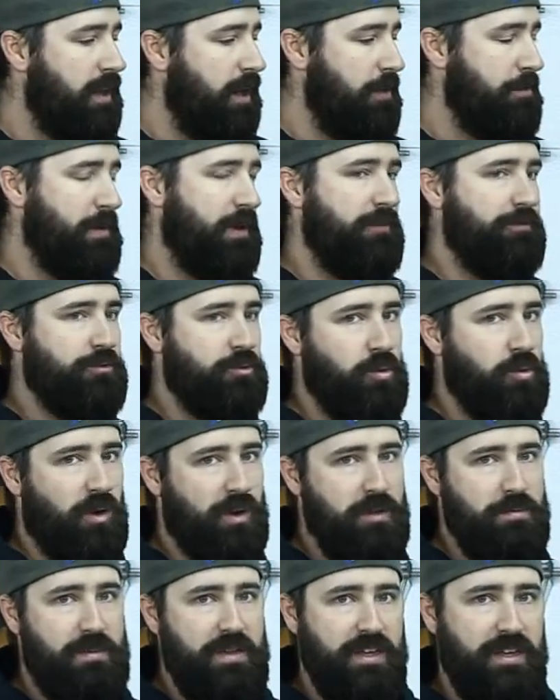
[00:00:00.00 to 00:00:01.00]
Above
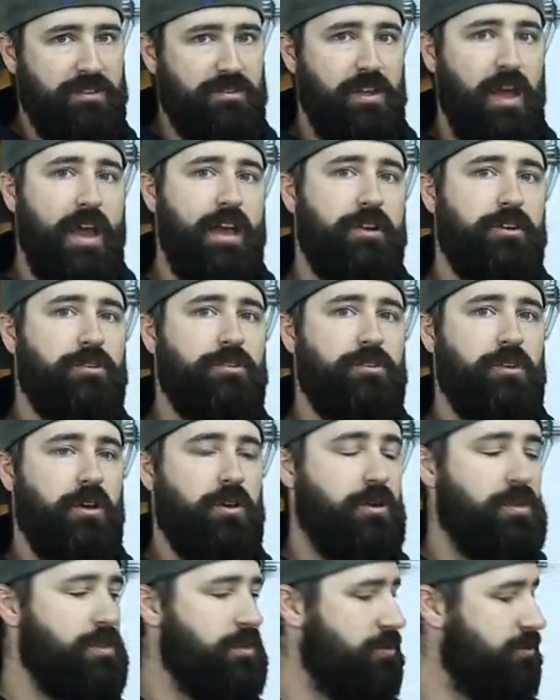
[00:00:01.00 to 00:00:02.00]
20 psi or
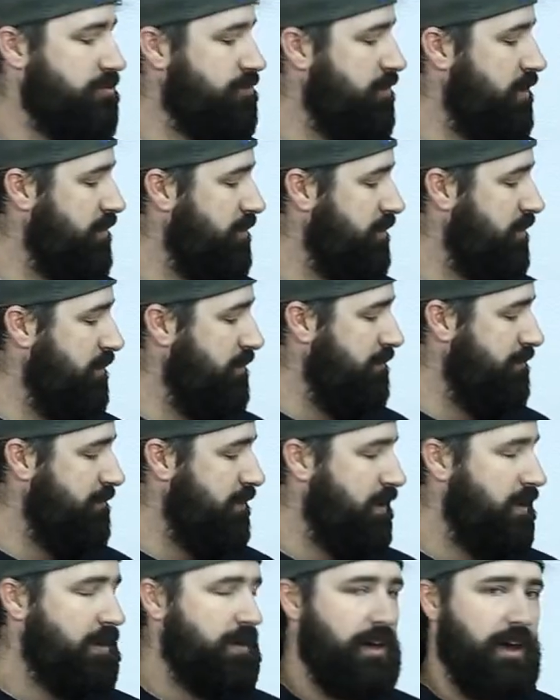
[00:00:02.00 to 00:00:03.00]
so, there's risk of
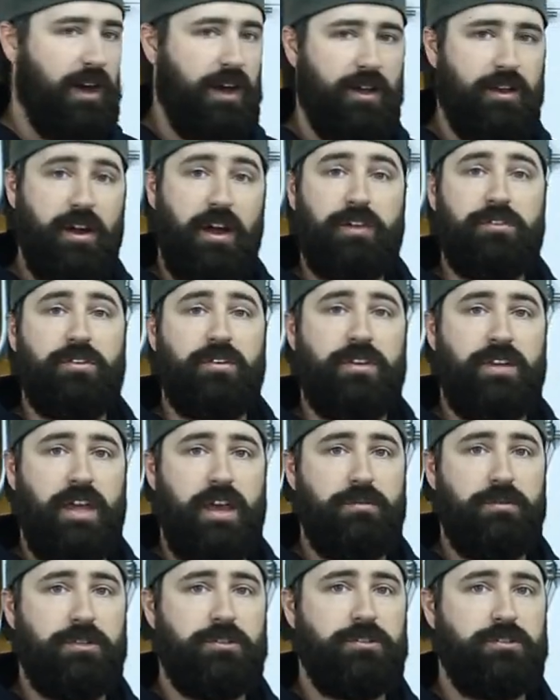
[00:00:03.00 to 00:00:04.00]
uh, causing
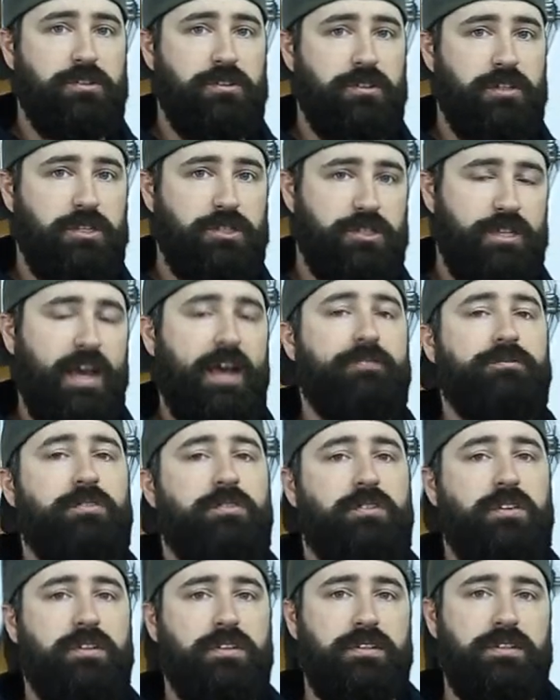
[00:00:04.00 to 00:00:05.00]
damage to the shaft
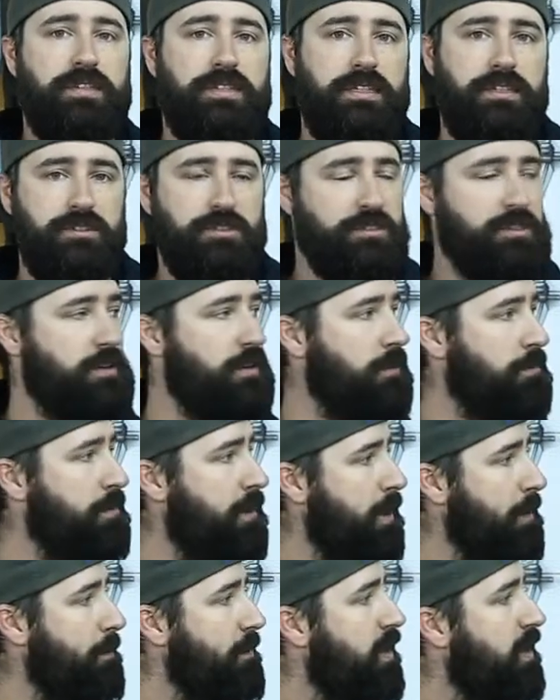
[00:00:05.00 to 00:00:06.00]
seal in a steering
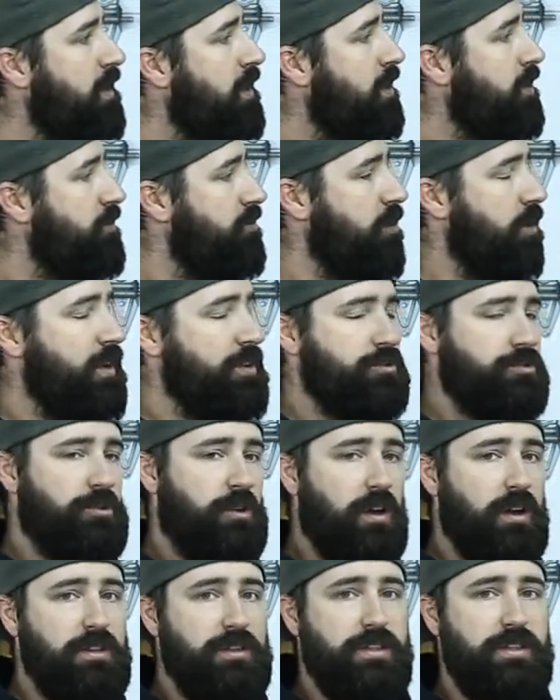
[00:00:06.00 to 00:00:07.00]
pump. So I
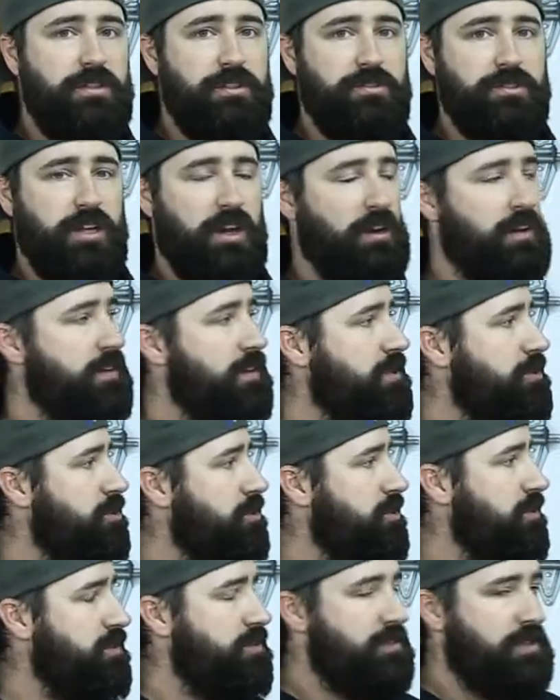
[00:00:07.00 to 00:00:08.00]
strongly
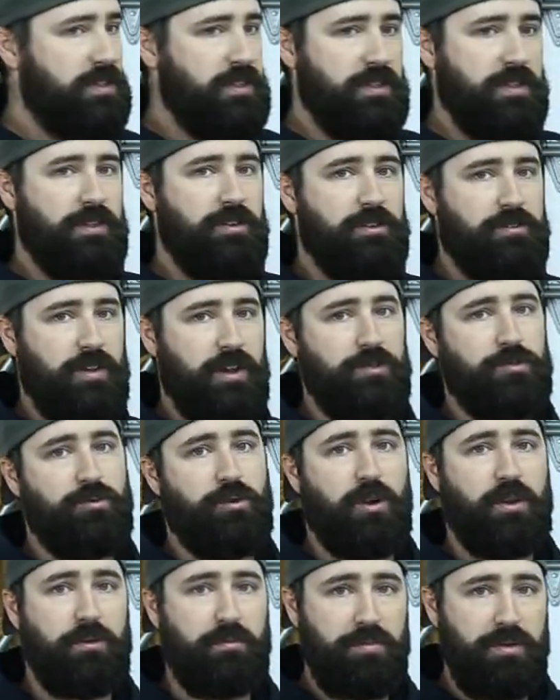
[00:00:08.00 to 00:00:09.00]
discourage sealing your
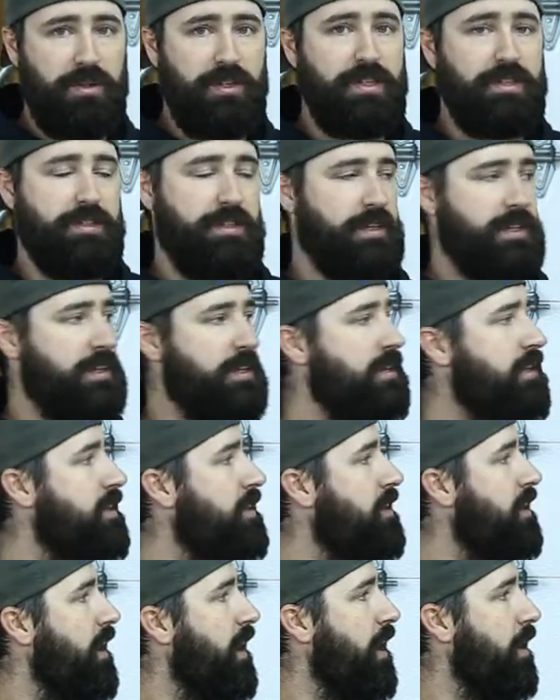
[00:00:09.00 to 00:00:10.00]
reservoir completely
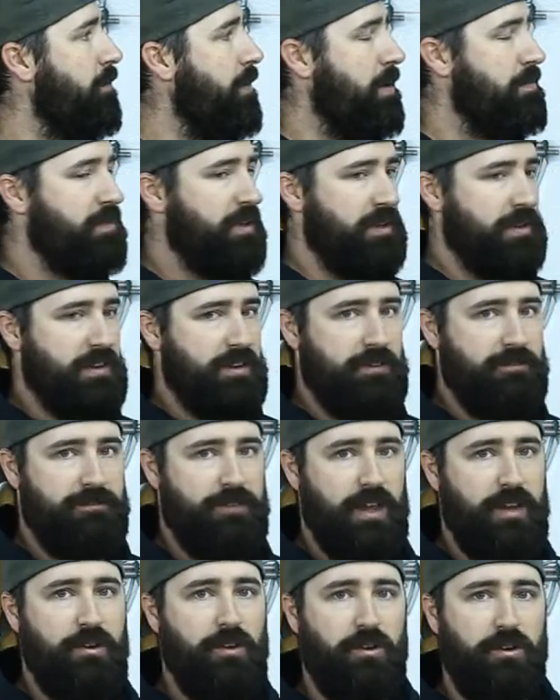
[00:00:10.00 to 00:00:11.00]
uh, by plugging a
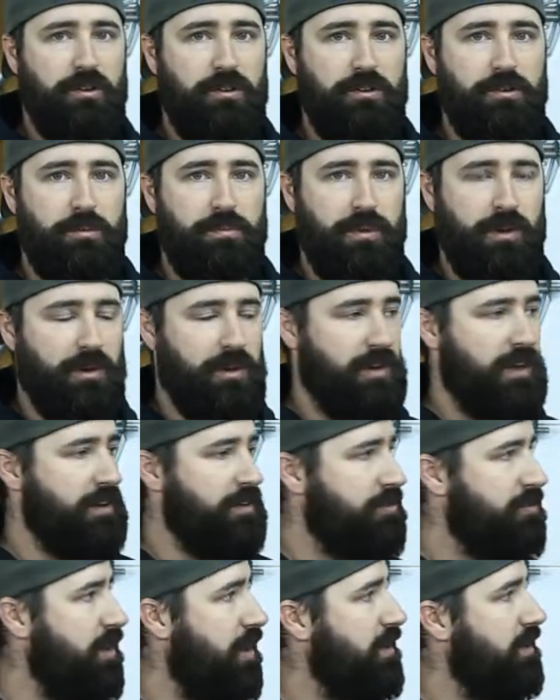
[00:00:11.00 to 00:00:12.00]
vent hole or putting on
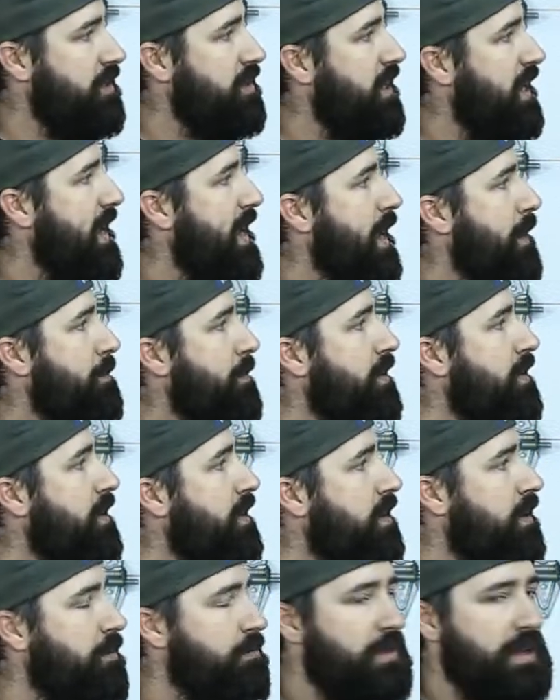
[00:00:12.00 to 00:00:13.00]
a solid cap
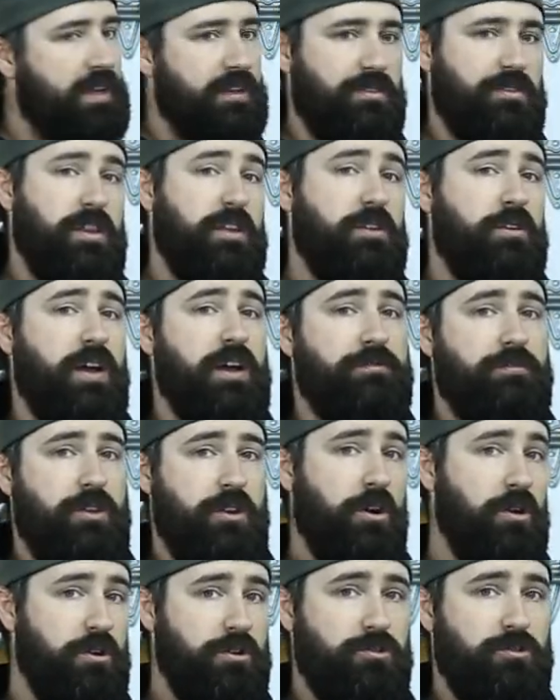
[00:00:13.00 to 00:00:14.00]
because then you have
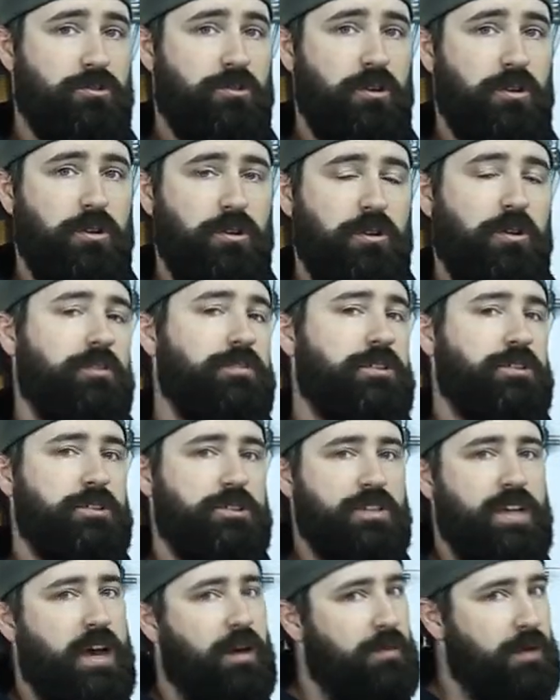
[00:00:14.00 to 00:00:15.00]
no control over
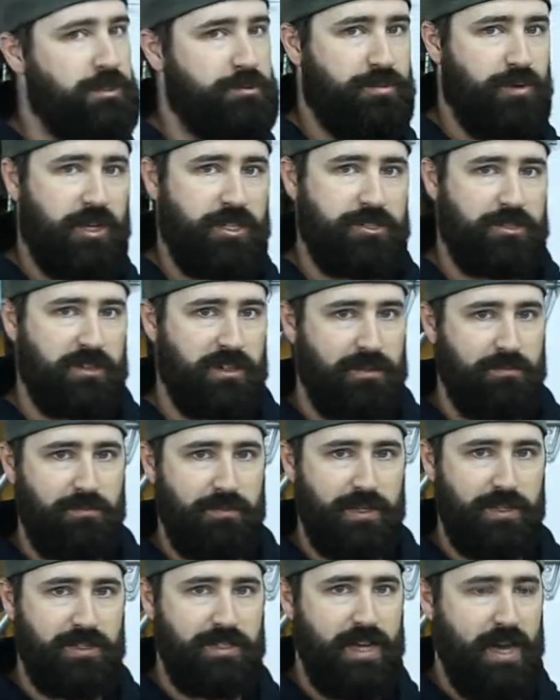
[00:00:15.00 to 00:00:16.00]
just how much pressure can
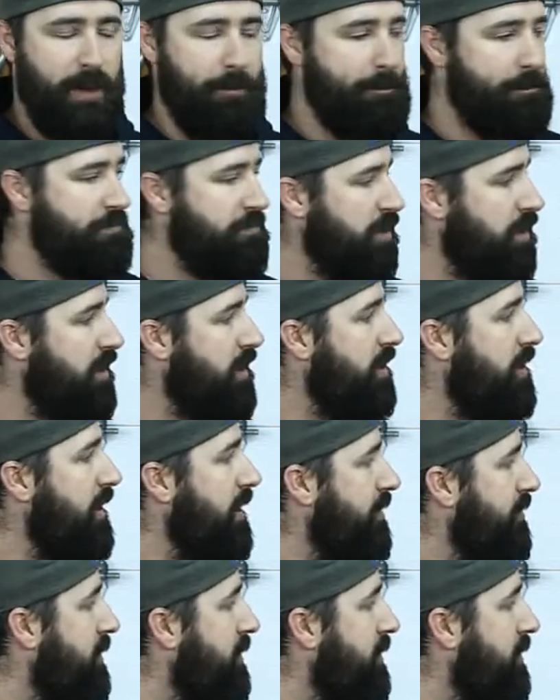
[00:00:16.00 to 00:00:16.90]
build up. In